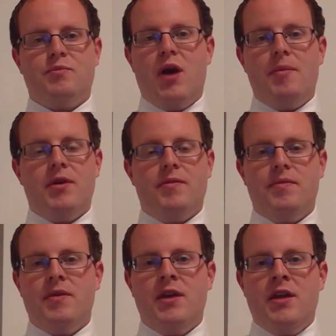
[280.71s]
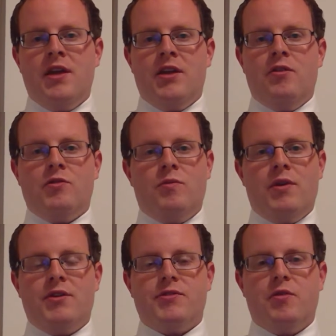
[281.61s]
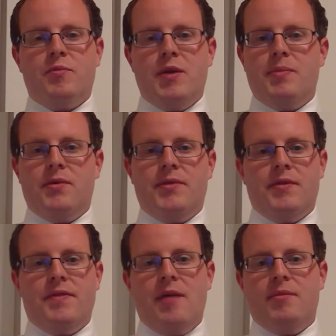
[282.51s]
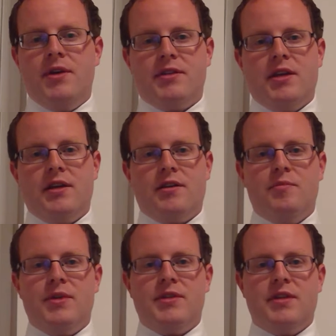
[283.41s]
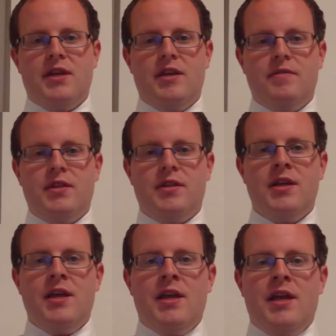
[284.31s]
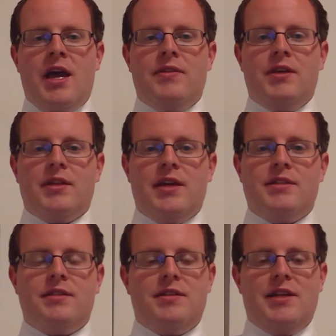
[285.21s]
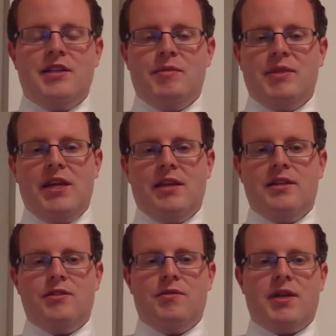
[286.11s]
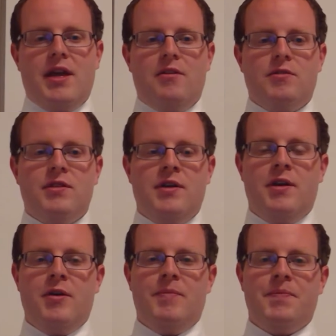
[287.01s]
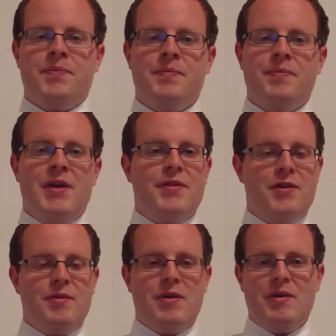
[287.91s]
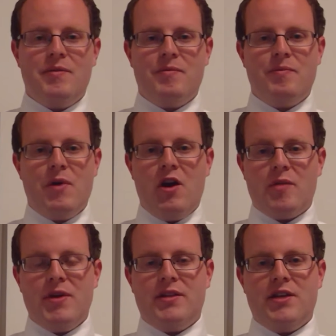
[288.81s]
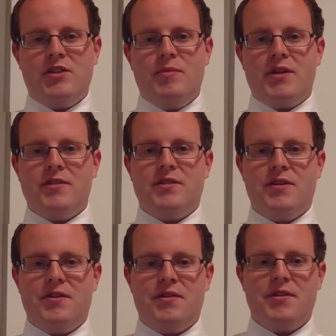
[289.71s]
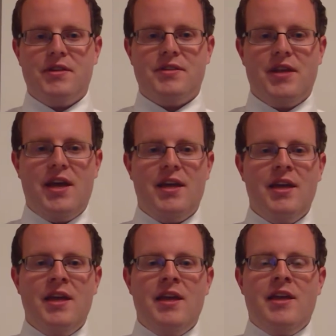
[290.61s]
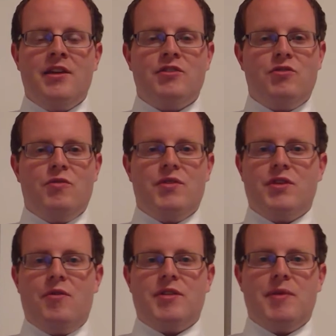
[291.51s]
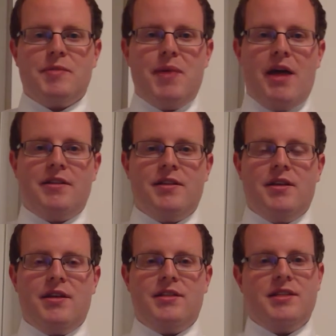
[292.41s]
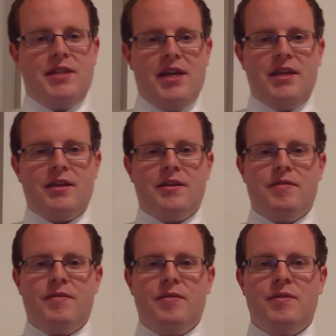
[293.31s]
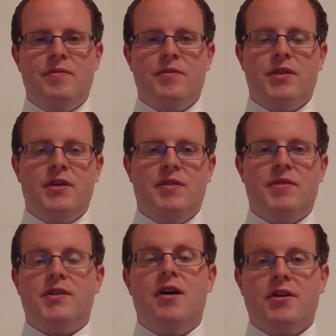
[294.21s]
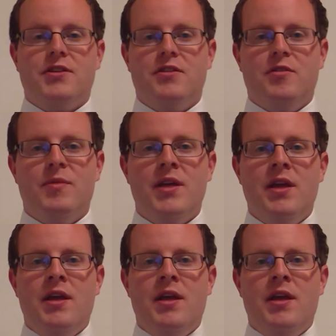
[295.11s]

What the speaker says: probably 20 or so people and their families that could be saved, and I think that needs to be taken into account. My third argument that should be considered is that truth is always the best path to take for the long term.